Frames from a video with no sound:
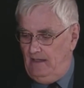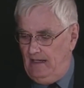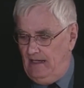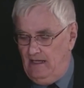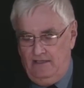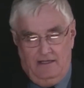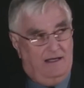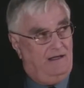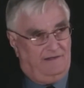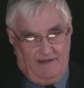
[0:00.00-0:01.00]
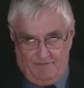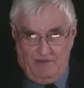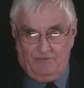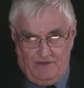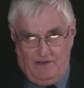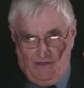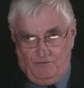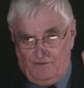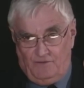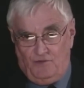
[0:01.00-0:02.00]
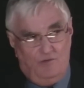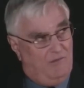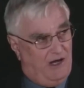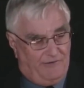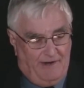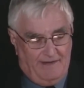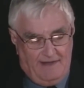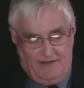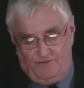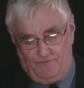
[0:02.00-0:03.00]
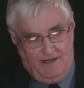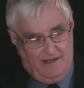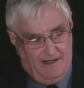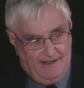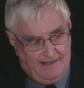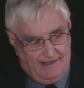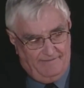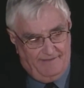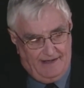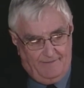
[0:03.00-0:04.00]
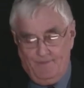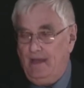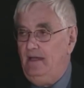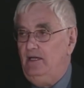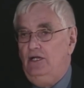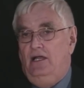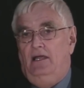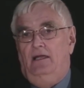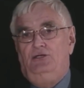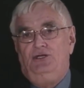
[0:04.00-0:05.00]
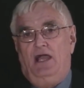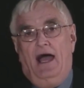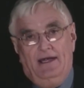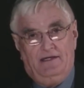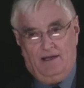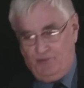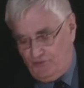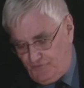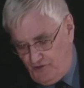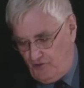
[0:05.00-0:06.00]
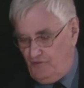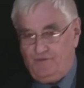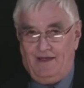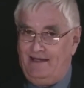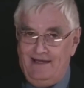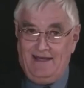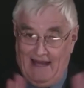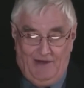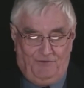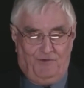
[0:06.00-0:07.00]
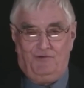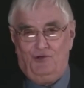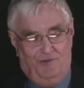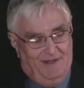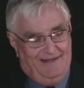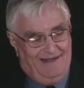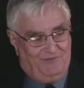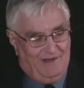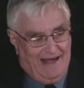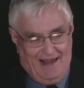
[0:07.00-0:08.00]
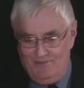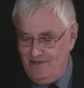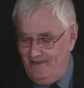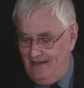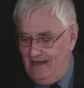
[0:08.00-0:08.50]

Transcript: And except this was a scoop mark rather than that straight line kind of thing. She hiked up her skirts. I didn't ask her to, but that's what happened.